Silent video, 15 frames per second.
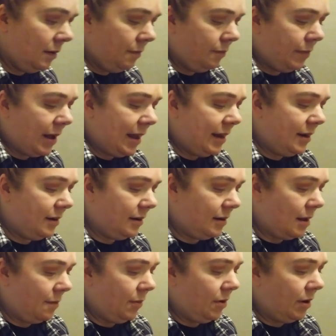But
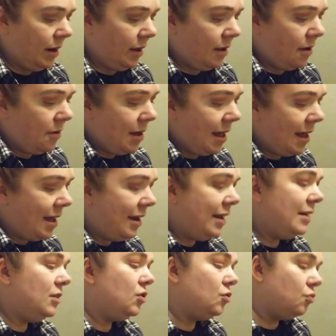I'm going to go ahead
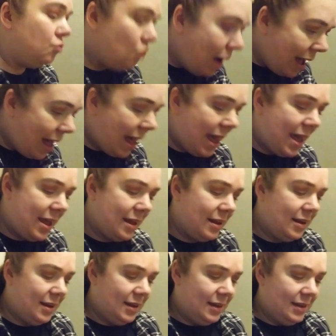and try
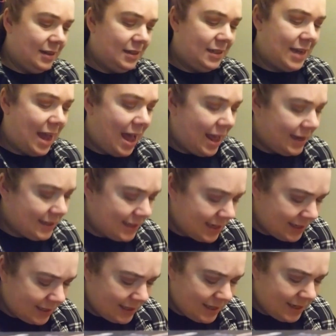to
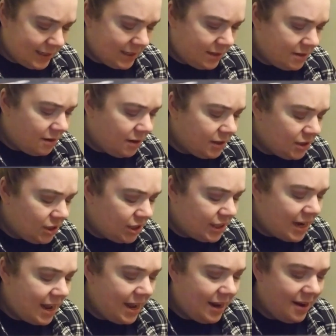access this dark
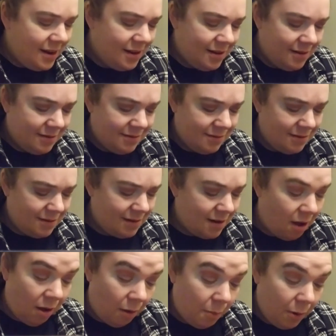shade,
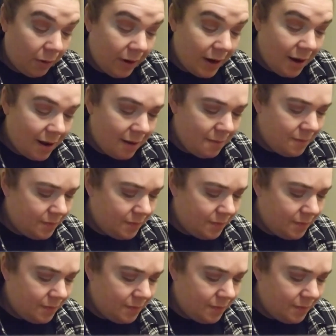all broken up.